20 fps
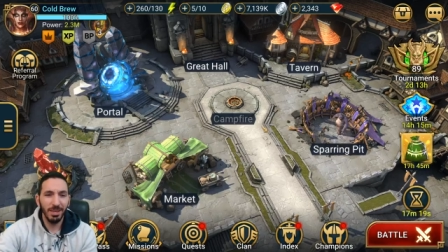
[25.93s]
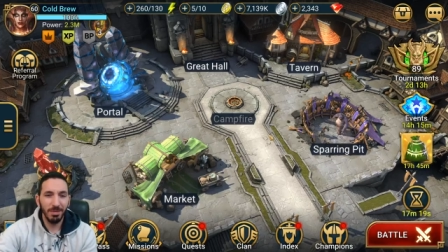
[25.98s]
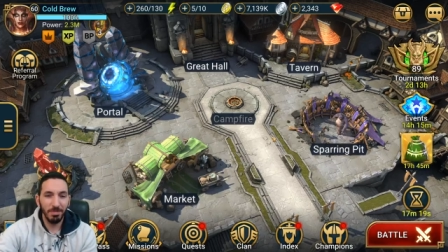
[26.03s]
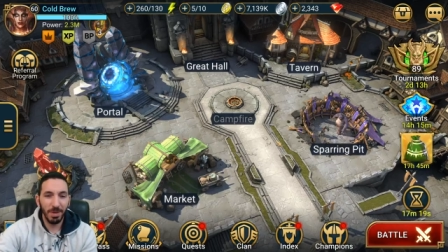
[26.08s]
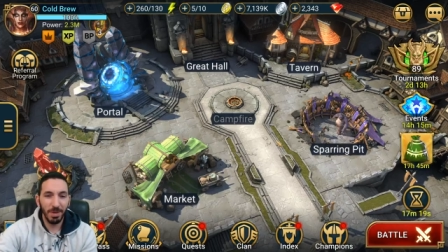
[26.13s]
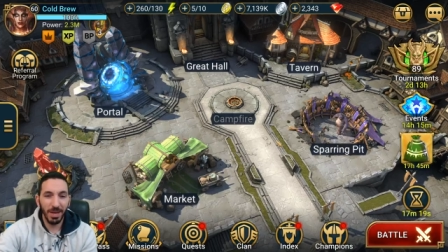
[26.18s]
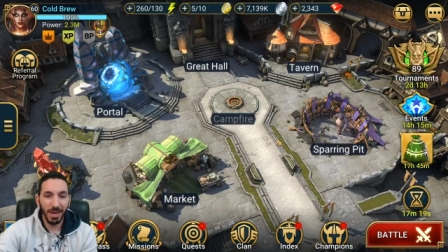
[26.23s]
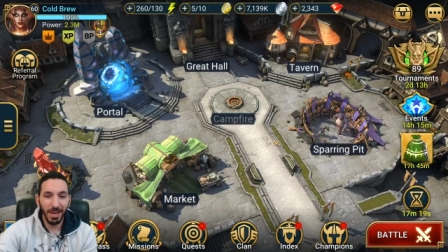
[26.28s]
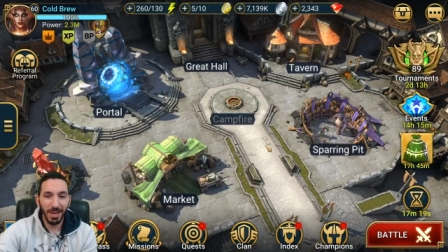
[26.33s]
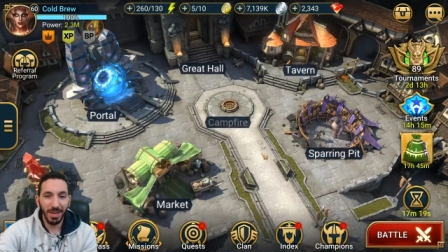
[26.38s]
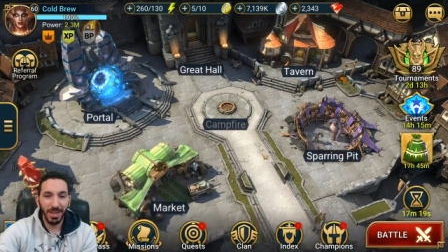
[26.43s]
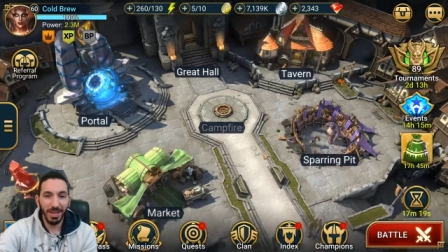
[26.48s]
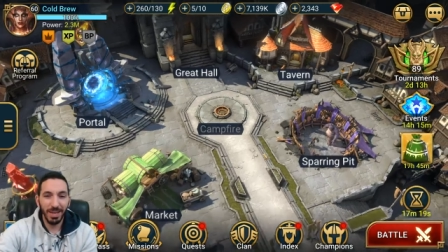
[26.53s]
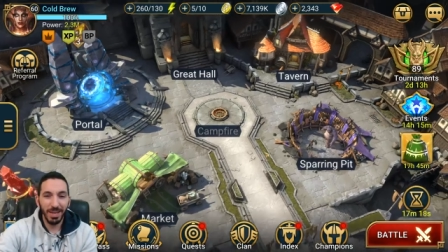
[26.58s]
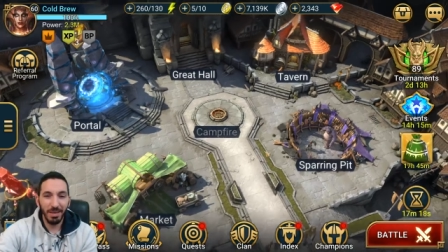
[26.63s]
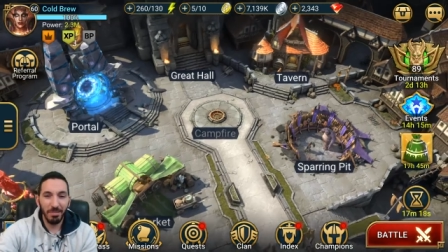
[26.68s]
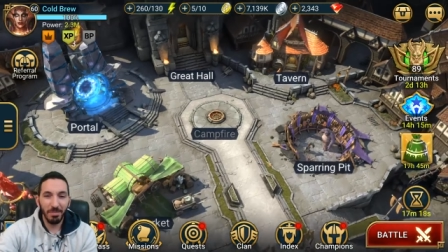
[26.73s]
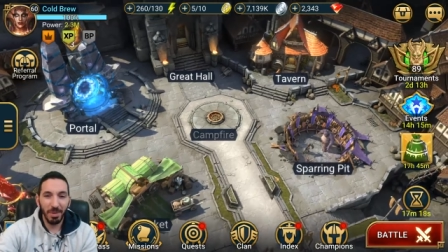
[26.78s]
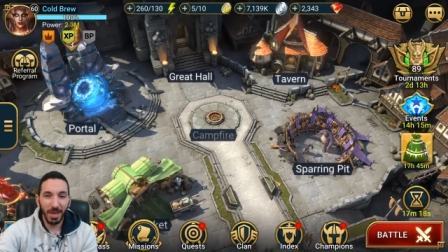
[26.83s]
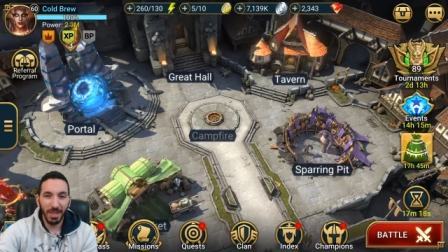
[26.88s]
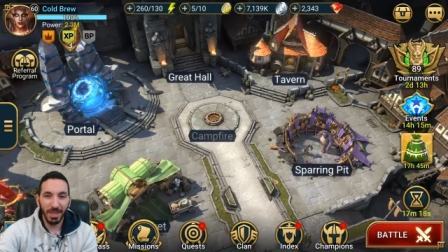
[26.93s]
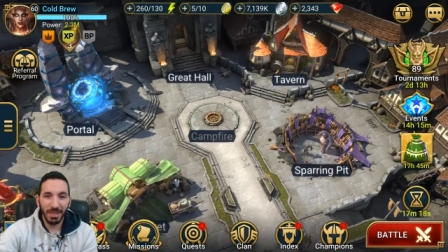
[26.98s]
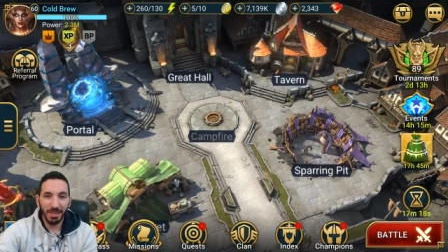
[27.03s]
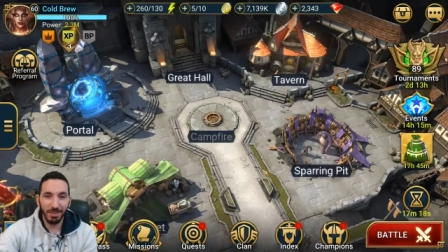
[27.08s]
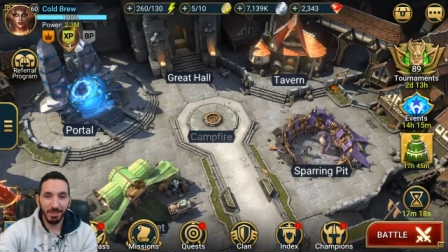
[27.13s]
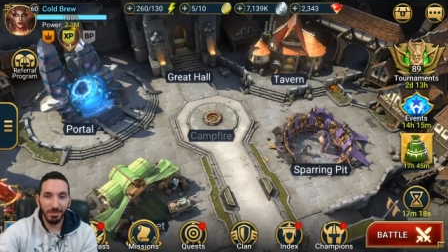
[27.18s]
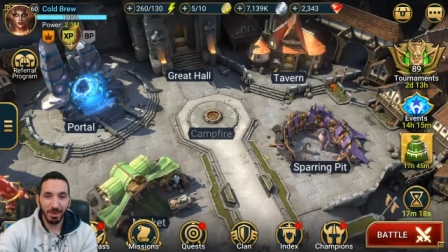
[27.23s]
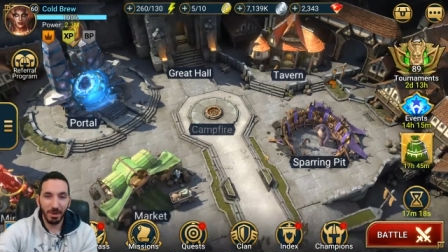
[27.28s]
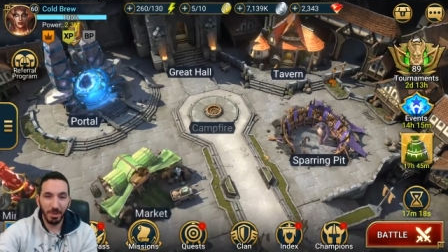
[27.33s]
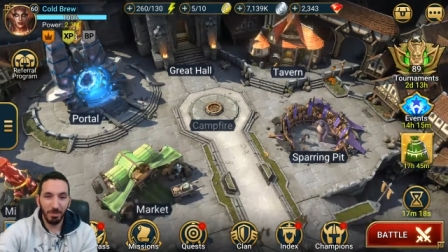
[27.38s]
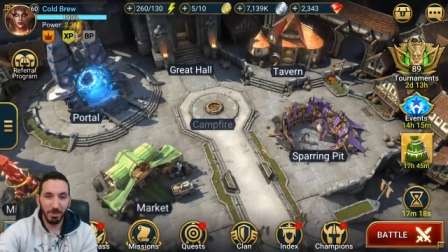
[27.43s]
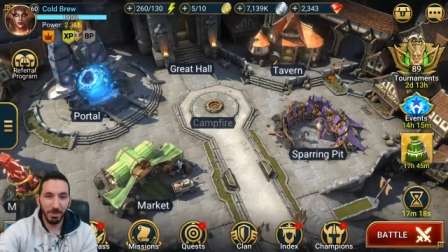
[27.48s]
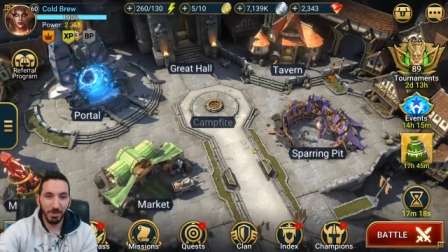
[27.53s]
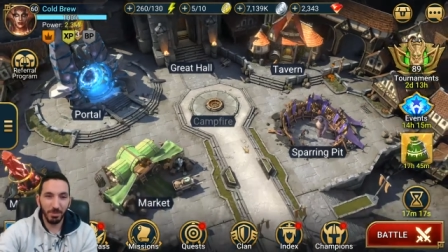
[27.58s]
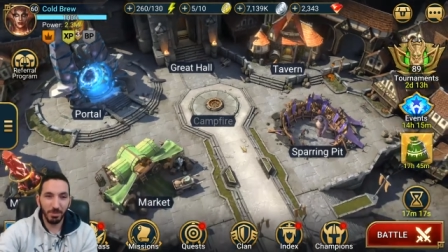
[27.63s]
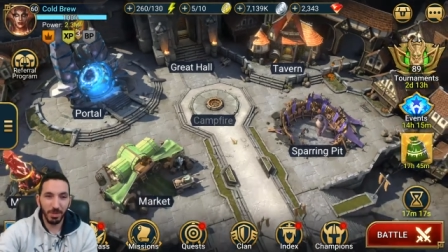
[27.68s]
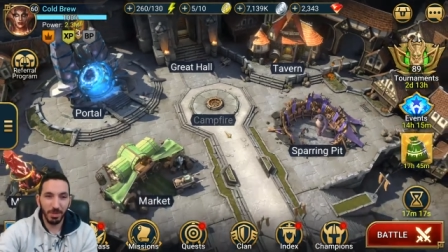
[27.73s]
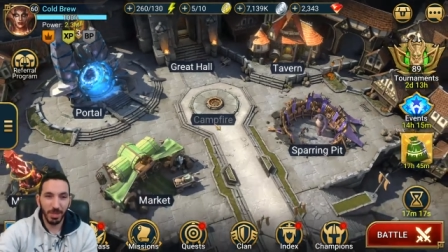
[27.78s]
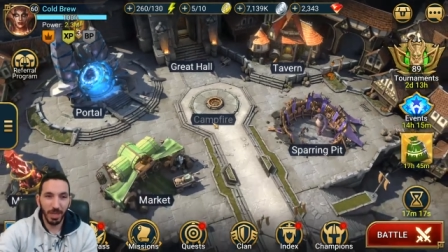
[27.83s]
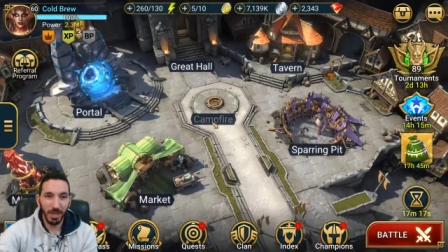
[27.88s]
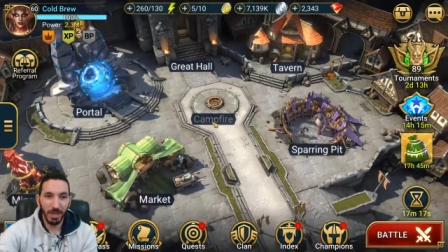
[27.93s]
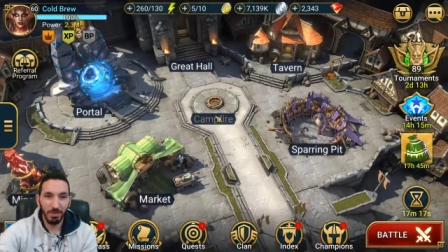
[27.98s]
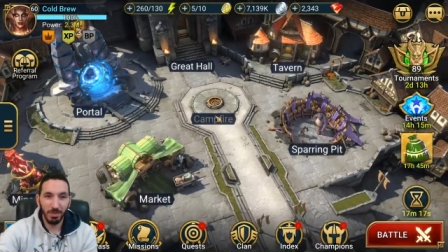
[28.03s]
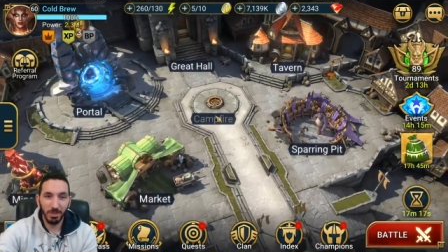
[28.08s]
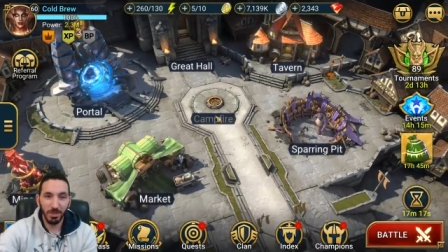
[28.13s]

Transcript: by the developers of the game.